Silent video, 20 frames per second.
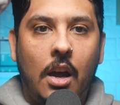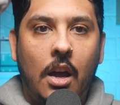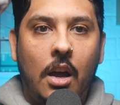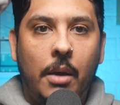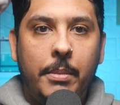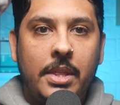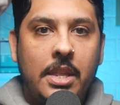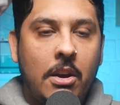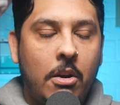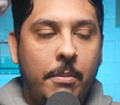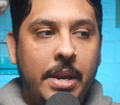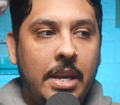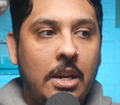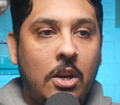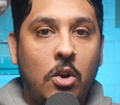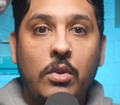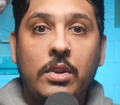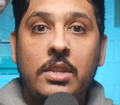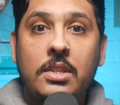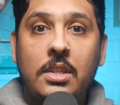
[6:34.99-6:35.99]
I mean, there are many
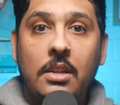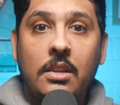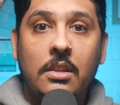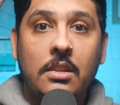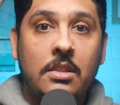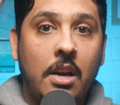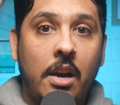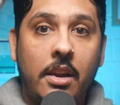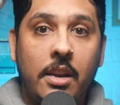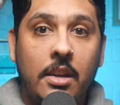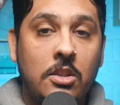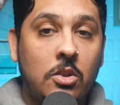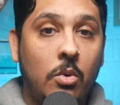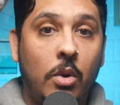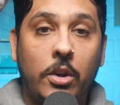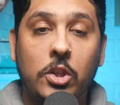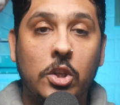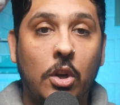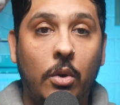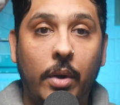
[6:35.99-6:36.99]
Christian Zionists who
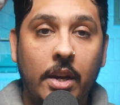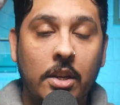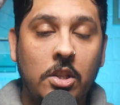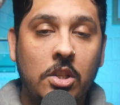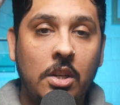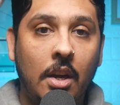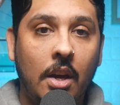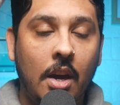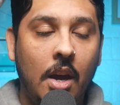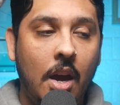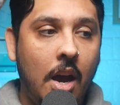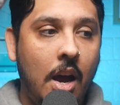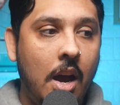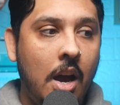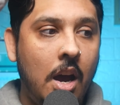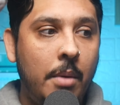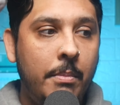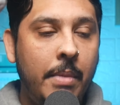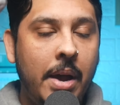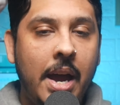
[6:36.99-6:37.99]
aren't Jewish,
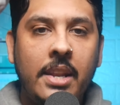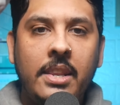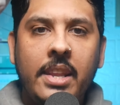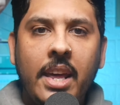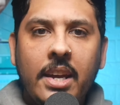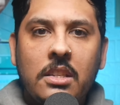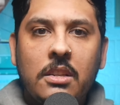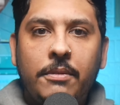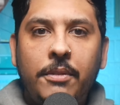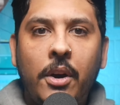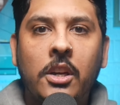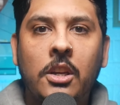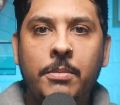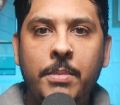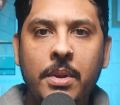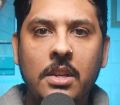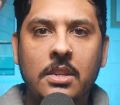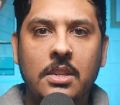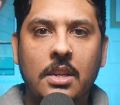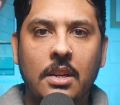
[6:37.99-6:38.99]
and they divide
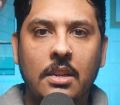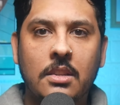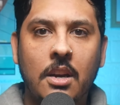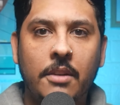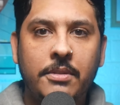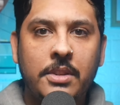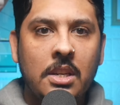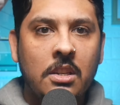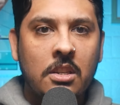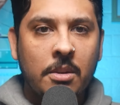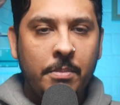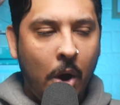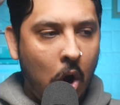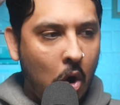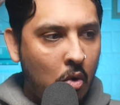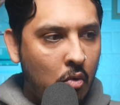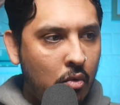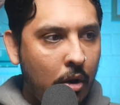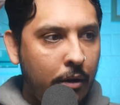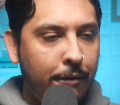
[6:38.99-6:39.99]
communities. I've seen some
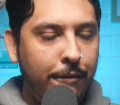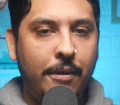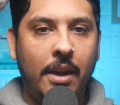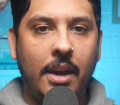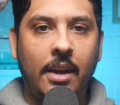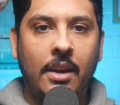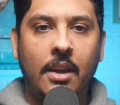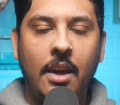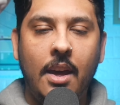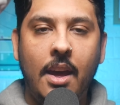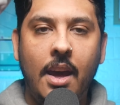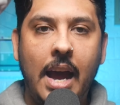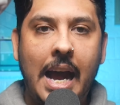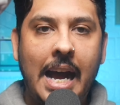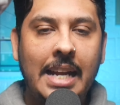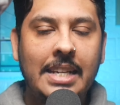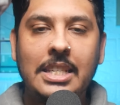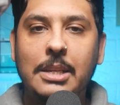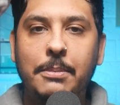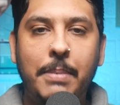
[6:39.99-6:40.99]
horrific
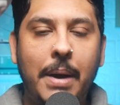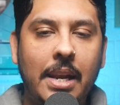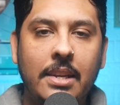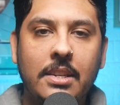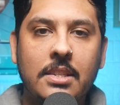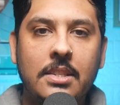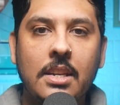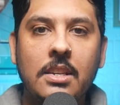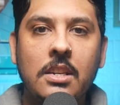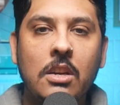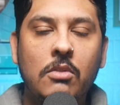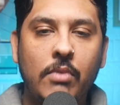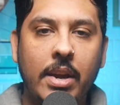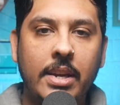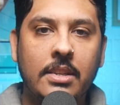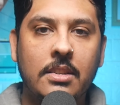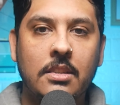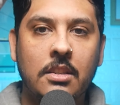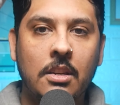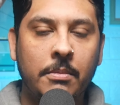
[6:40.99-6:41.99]
anti-Palestinian
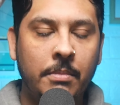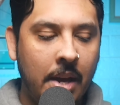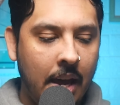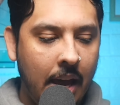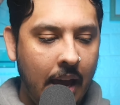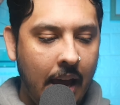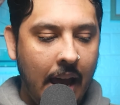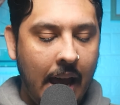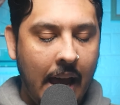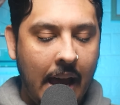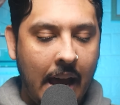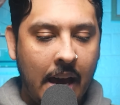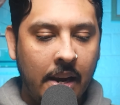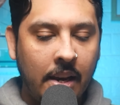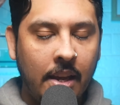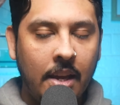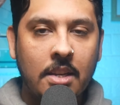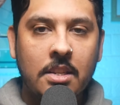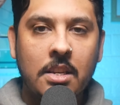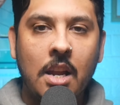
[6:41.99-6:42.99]
racism and
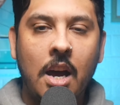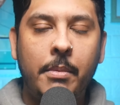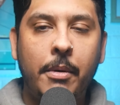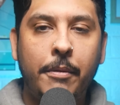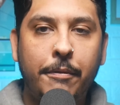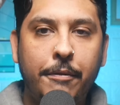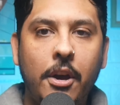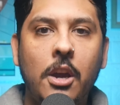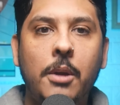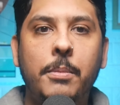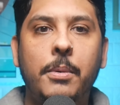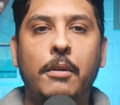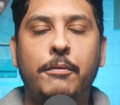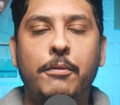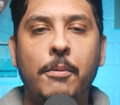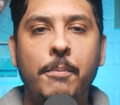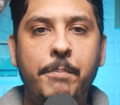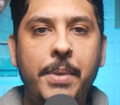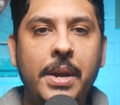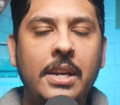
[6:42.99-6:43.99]
Islamophobia
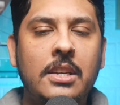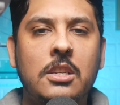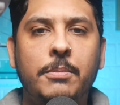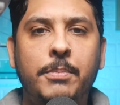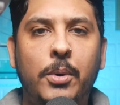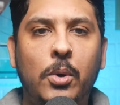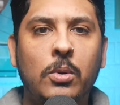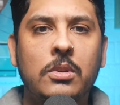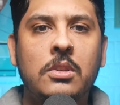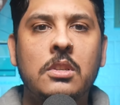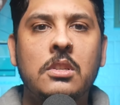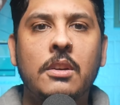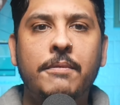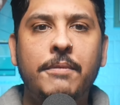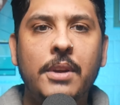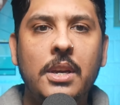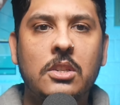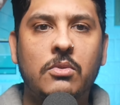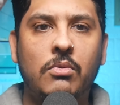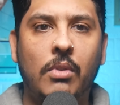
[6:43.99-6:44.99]
from big supporters of
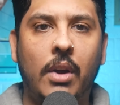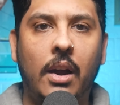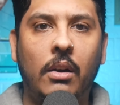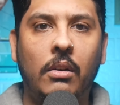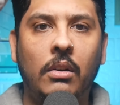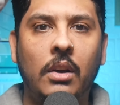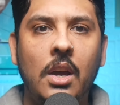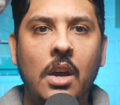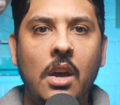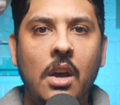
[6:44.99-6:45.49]
Israel.